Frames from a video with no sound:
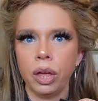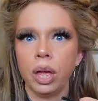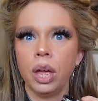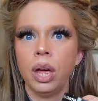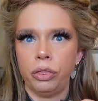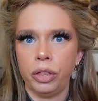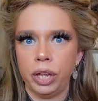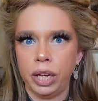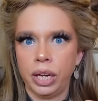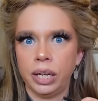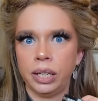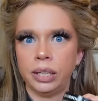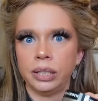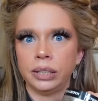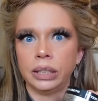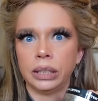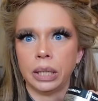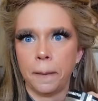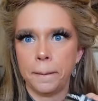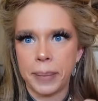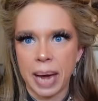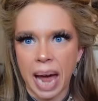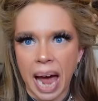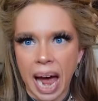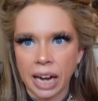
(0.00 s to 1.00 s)
these
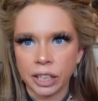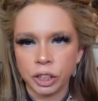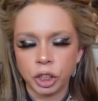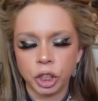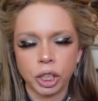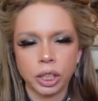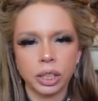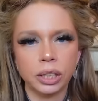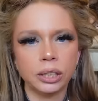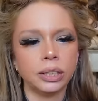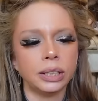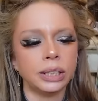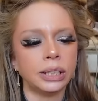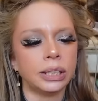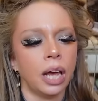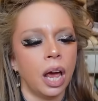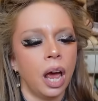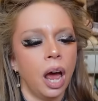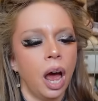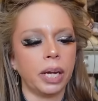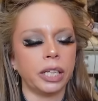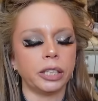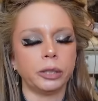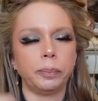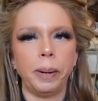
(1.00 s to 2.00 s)
patches
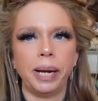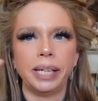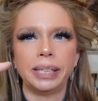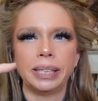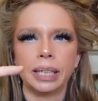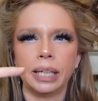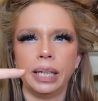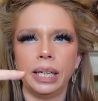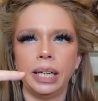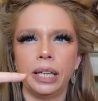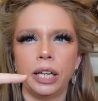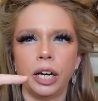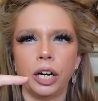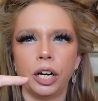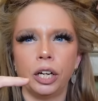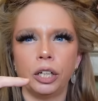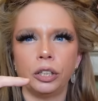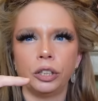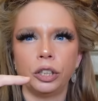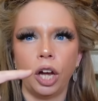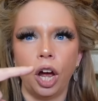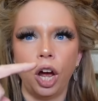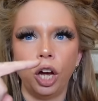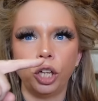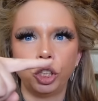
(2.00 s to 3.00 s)
because basically
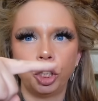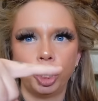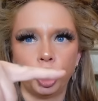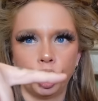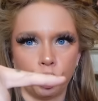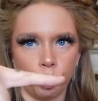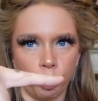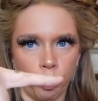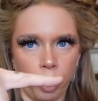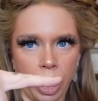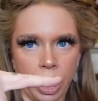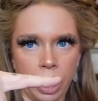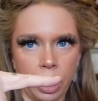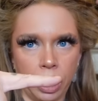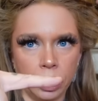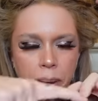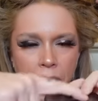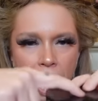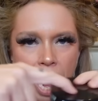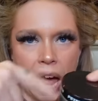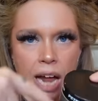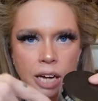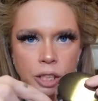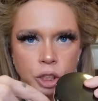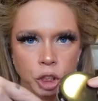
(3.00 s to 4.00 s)
there's a straight
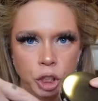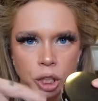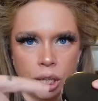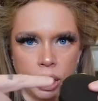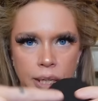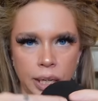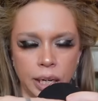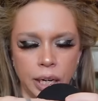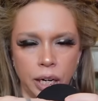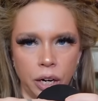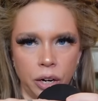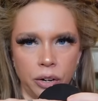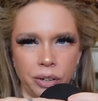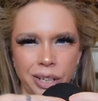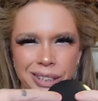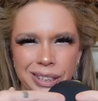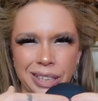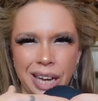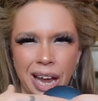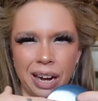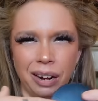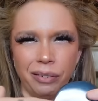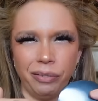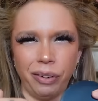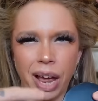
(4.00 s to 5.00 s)
patch in here that's
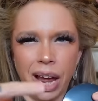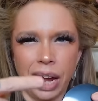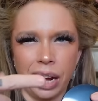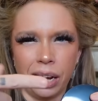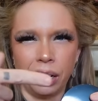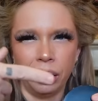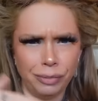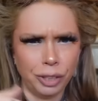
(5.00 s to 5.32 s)
kind of like